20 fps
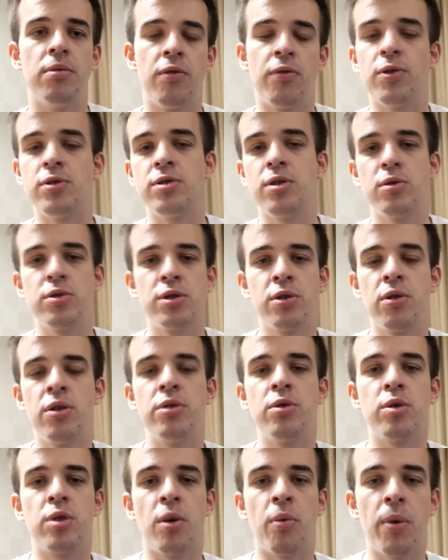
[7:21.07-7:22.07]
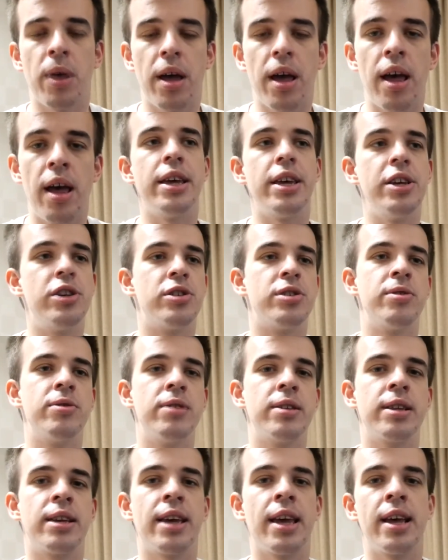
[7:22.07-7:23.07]
For those who are not aware, each
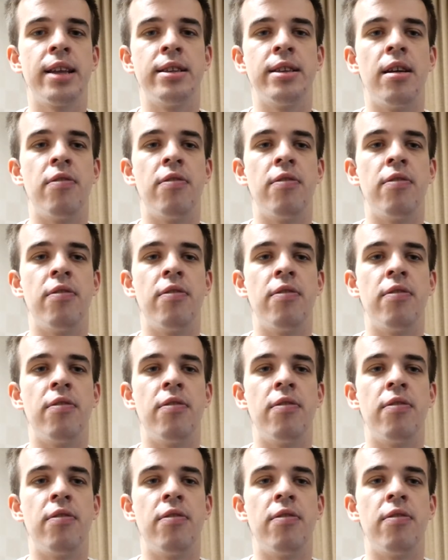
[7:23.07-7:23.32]
student can